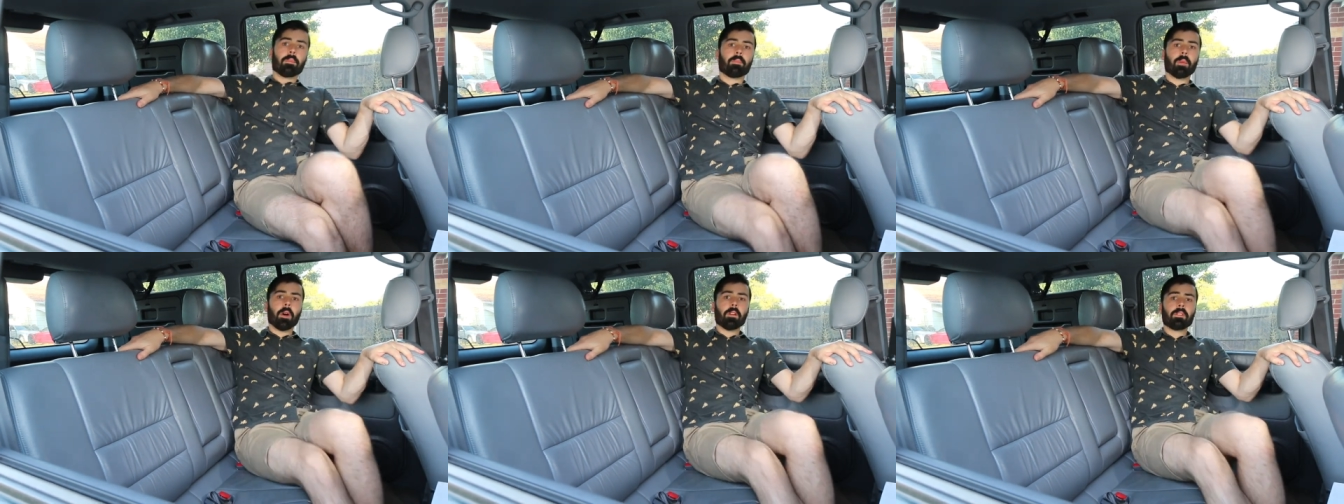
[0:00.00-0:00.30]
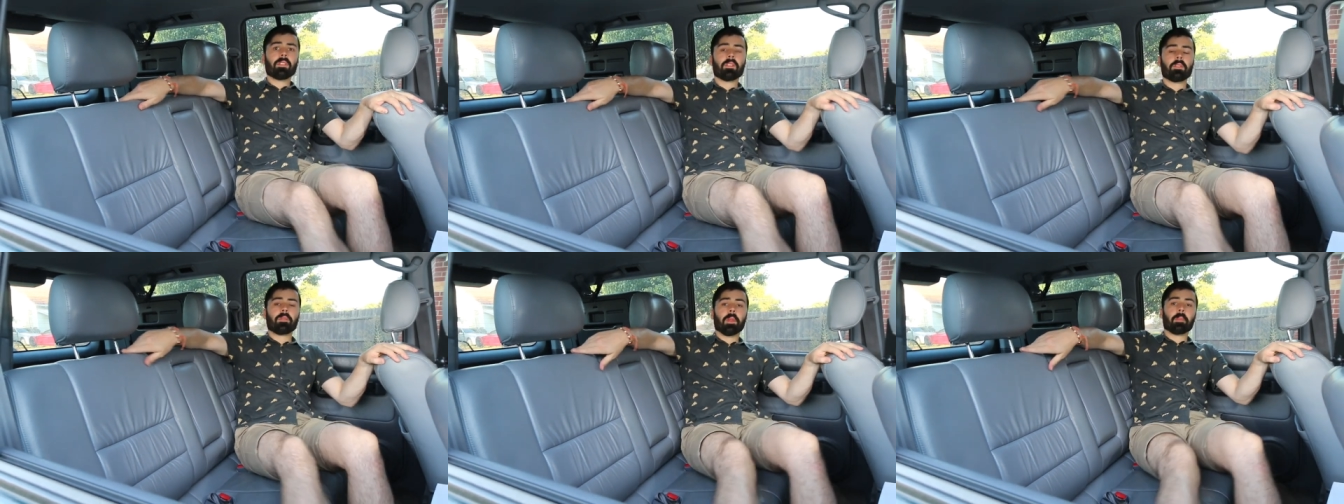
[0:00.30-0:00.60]

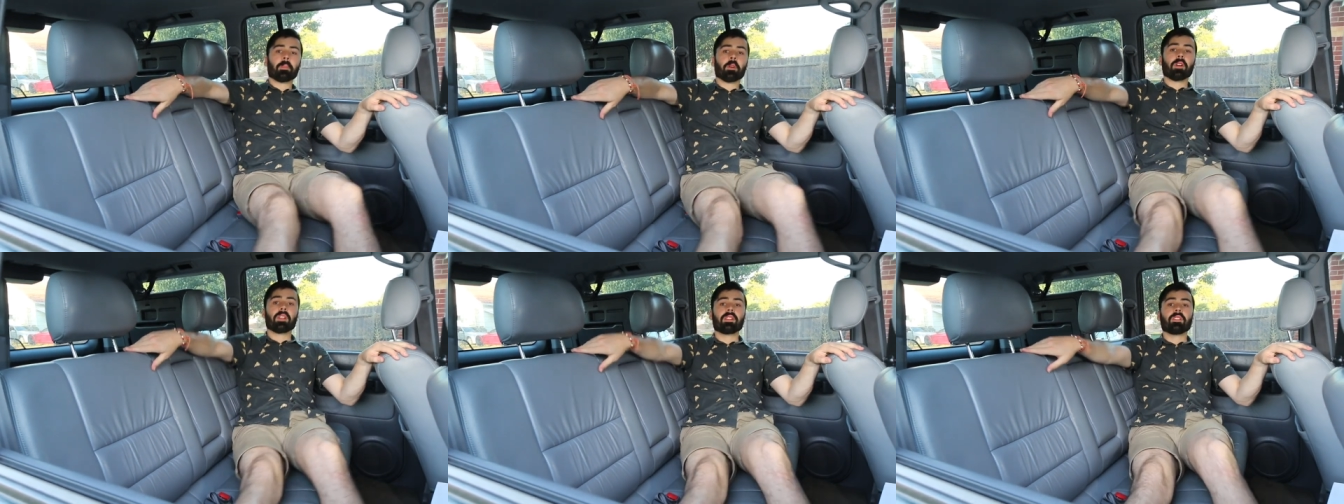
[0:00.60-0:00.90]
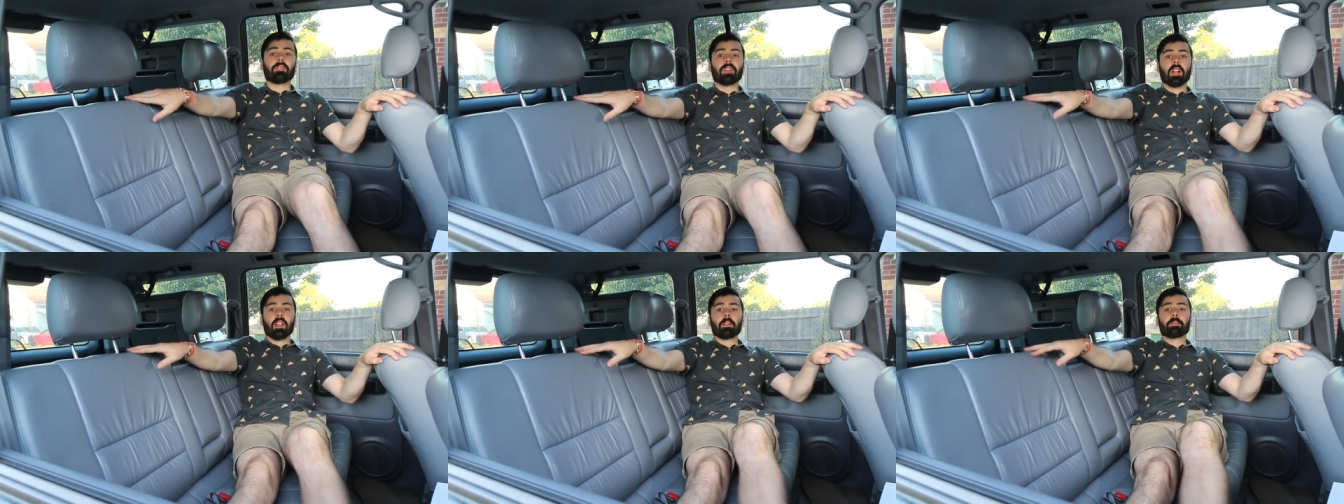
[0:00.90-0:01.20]
Most of them are in
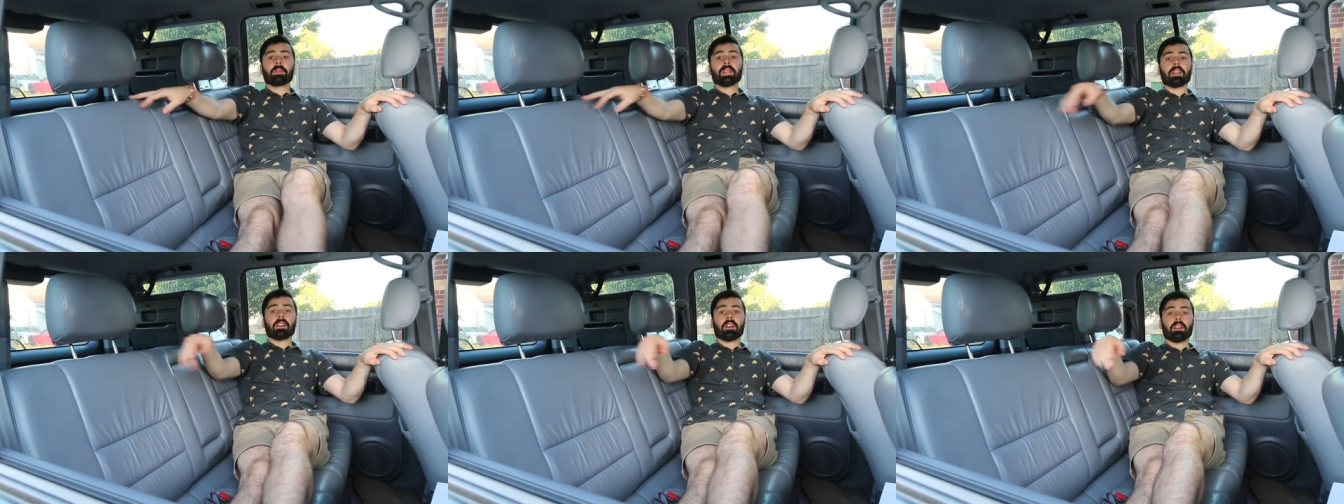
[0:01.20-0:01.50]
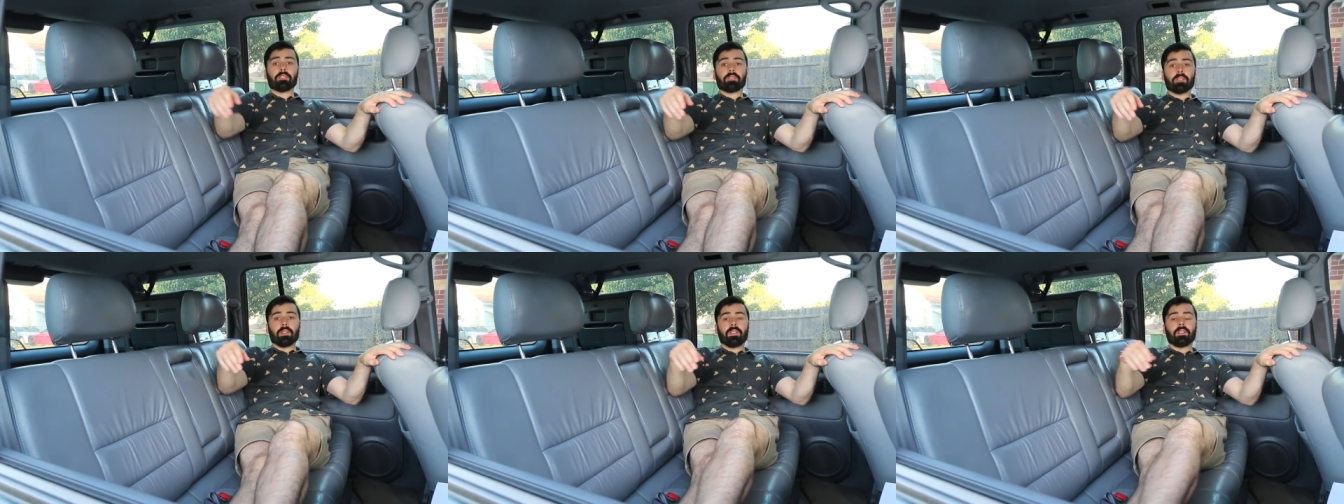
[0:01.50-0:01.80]
developing
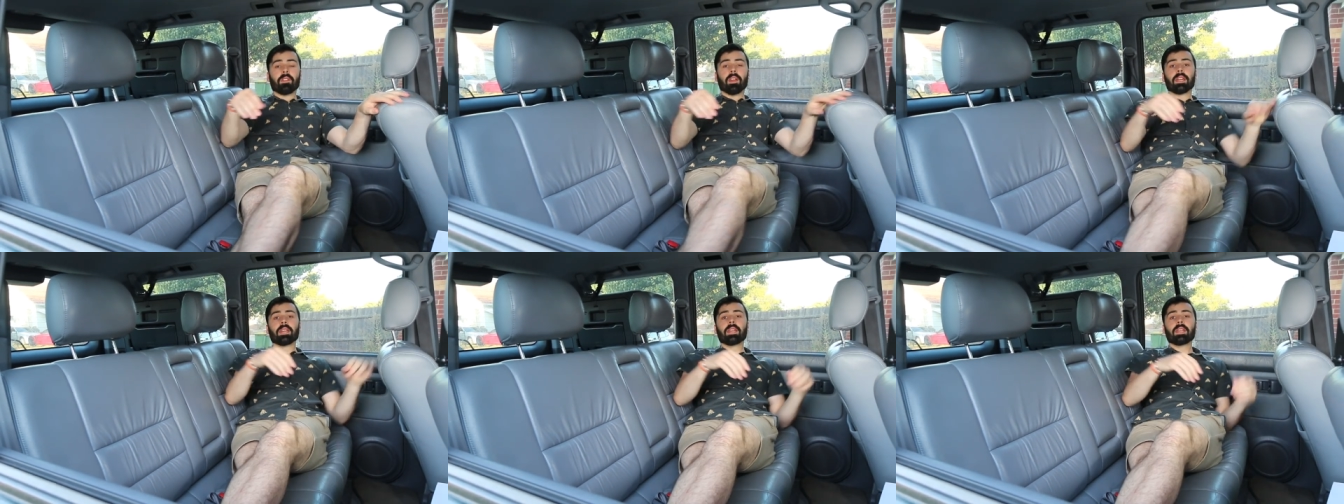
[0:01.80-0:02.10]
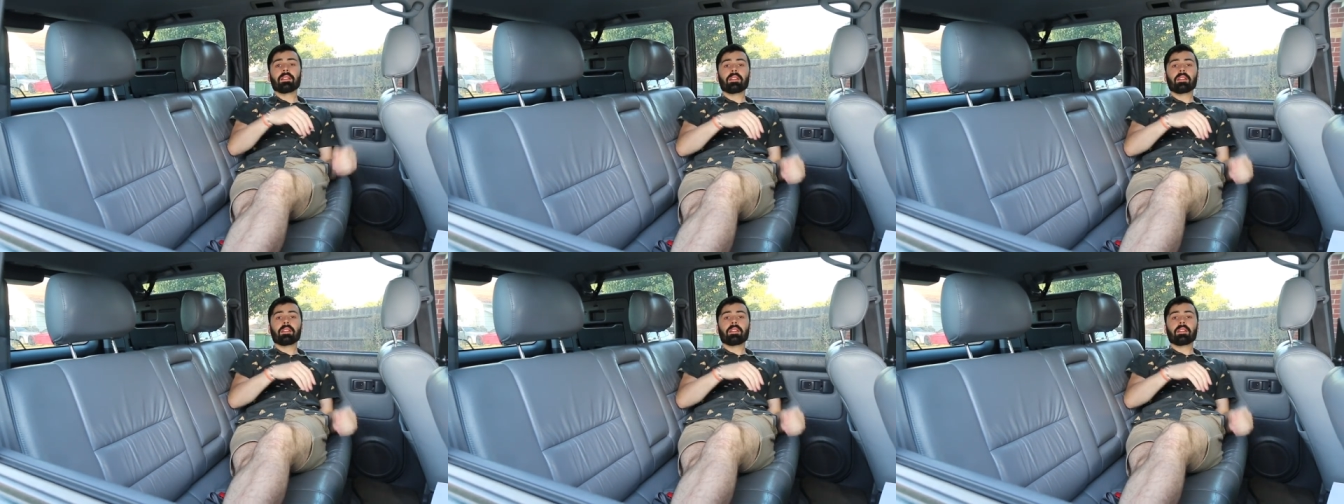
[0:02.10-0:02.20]
countries like